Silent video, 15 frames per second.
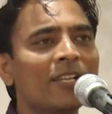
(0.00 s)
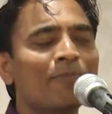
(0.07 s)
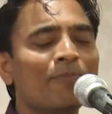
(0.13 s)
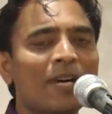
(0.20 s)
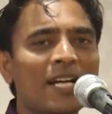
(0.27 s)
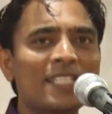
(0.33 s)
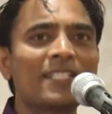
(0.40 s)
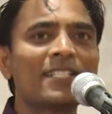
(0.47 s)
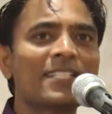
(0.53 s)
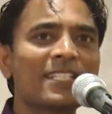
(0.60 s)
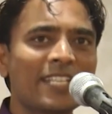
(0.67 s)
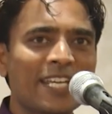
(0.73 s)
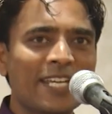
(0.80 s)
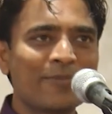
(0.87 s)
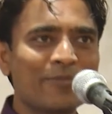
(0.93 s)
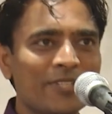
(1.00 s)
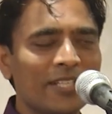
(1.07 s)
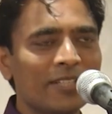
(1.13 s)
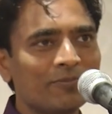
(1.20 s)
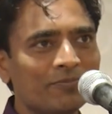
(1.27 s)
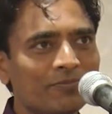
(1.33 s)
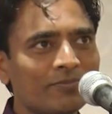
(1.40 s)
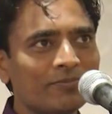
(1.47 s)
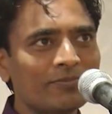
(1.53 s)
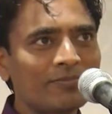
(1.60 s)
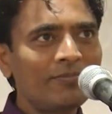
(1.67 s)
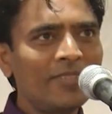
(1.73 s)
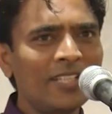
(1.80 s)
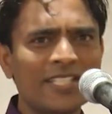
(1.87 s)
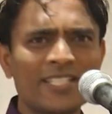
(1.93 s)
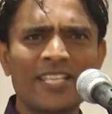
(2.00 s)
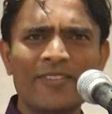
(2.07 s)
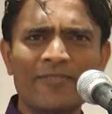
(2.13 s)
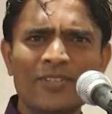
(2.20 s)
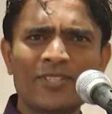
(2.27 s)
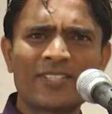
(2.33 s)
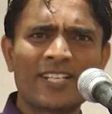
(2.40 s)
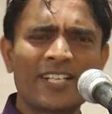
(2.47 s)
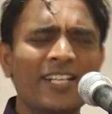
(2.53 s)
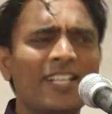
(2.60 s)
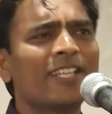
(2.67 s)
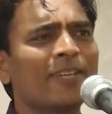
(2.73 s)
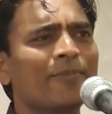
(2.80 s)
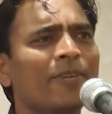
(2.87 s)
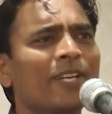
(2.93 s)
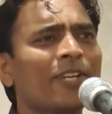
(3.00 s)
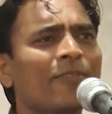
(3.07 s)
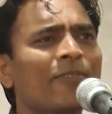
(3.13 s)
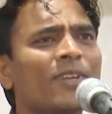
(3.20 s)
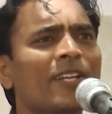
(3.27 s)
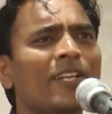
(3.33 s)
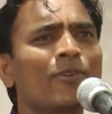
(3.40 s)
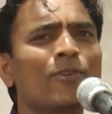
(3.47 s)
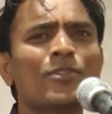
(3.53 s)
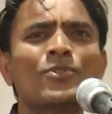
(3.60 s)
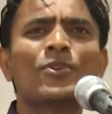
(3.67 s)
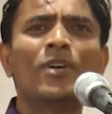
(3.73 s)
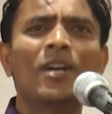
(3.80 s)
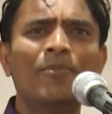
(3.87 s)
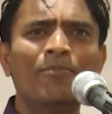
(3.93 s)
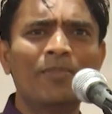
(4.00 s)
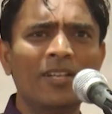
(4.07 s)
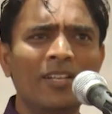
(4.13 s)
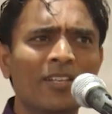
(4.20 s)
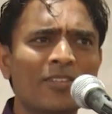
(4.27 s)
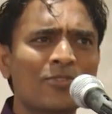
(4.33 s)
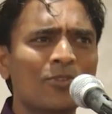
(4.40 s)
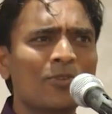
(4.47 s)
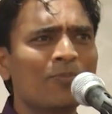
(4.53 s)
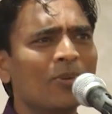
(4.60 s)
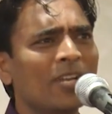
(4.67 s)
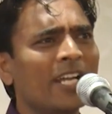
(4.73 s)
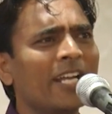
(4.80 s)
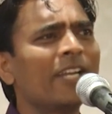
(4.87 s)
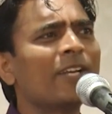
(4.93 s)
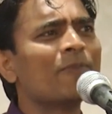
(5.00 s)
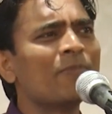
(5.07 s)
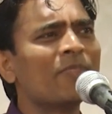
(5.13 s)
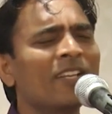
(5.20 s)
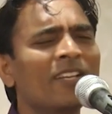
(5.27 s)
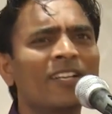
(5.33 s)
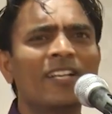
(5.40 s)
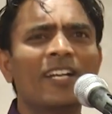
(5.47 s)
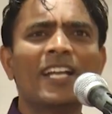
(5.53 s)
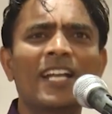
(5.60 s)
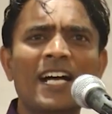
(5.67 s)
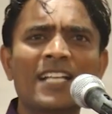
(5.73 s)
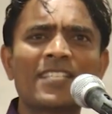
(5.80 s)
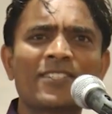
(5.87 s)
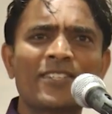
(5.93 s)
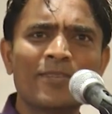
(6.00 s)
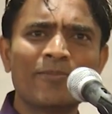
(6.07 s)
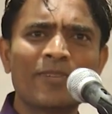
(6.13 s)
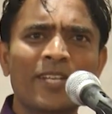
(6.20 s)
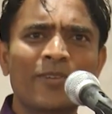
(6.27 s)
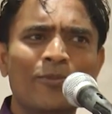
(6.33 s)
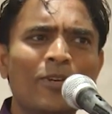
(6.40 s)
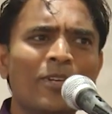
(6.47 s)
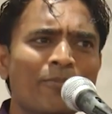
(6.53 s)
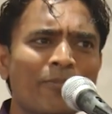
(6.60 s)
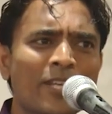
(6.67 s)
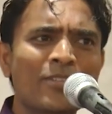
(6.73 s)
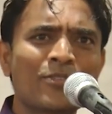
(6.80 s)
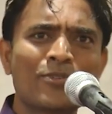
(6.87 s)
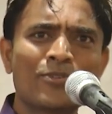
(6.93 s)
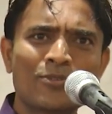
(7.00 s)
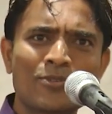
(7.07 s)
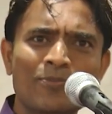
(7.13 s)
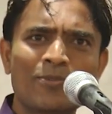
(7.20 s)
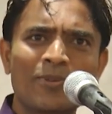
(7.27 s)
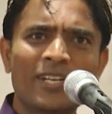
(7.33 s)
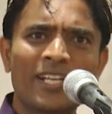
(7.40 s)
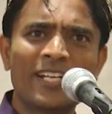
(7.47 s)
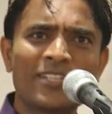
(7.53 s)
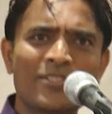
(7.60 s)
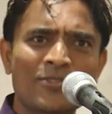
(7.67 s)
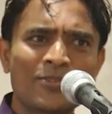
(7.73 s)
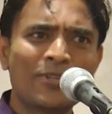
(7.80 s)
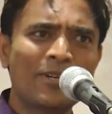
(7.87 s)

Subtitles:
masters in KMC. His name was Srinath, I believe. And he was so humble, so polite. I asked him like, what makes you so polite and so